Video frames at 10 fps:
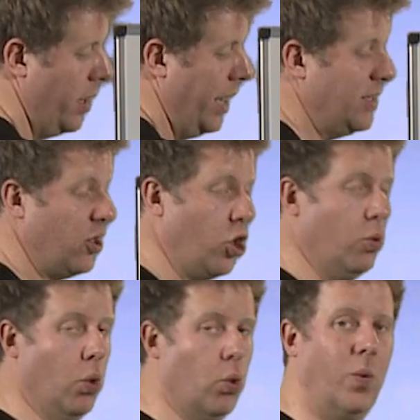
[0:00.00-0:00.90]
is that
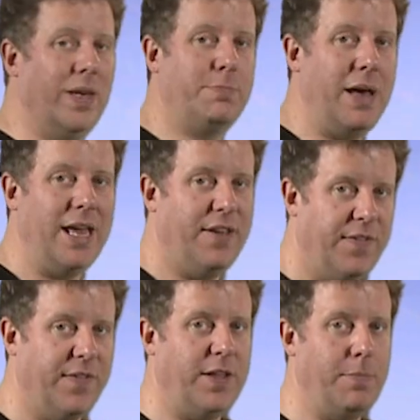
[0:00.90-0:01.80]
you always pay
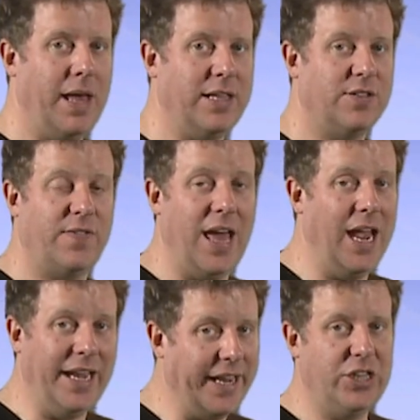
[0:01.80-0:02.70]
50 pence for
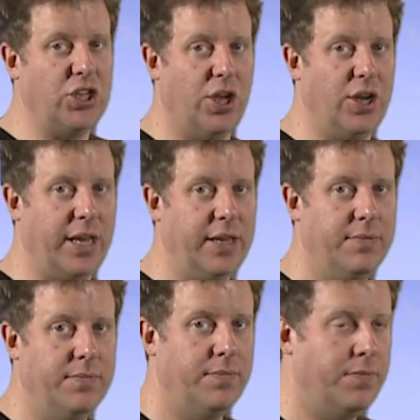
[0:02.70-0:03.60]
any journey.
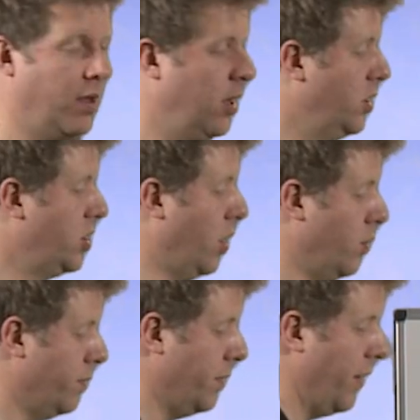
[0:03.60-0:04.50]

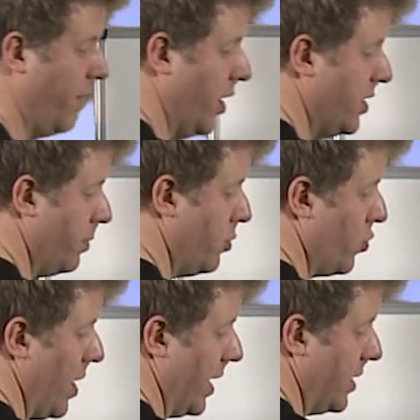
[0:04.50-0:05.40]
So if I
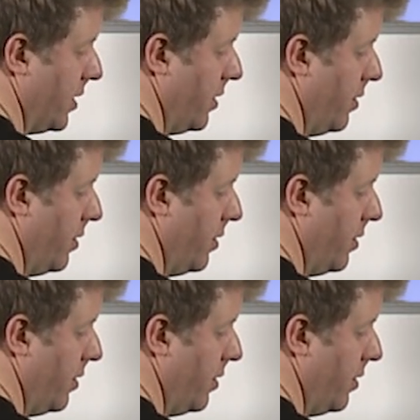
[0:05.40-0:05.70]
subtract